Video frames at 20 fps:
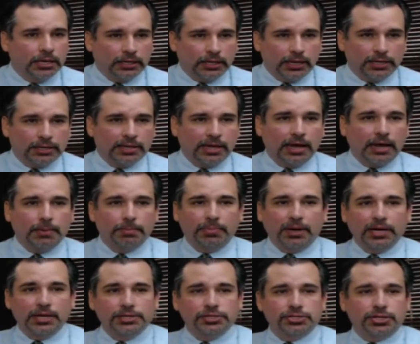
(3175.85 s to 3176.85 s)
like that
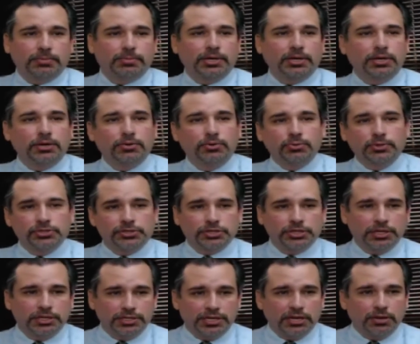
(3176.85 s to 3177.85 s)
by somebody who was
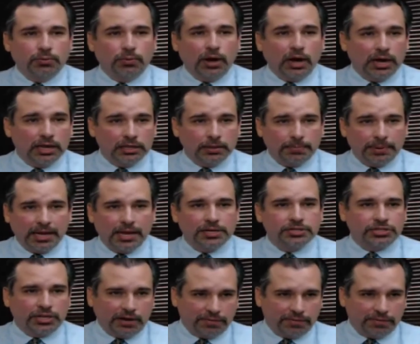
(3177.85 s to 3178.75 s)
DUI in the past.